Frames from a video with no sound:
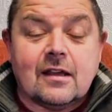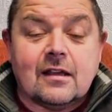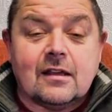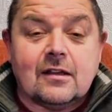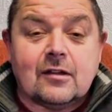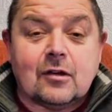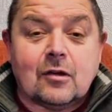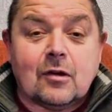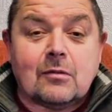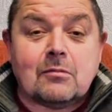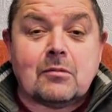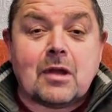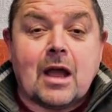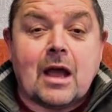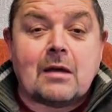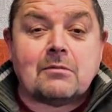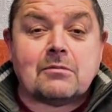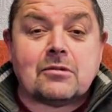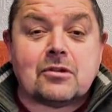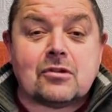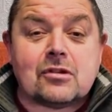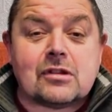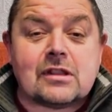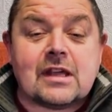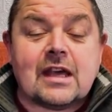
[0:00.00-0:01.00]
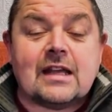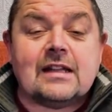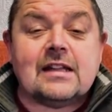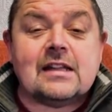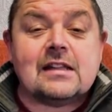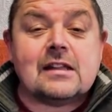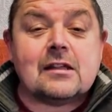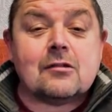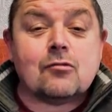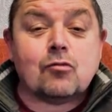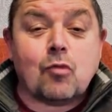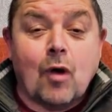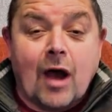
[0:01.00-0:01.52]
You know, I'm just saying
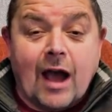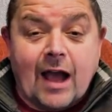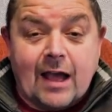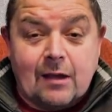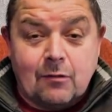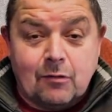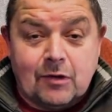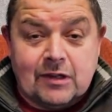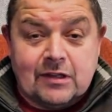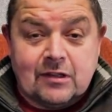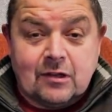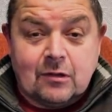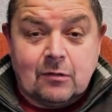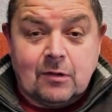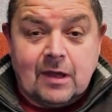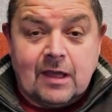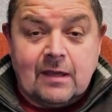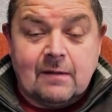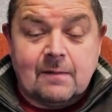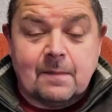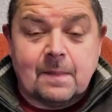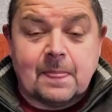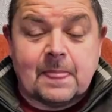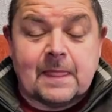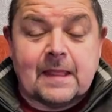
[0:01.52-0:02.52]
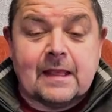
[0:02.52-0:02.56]
this is why we do it.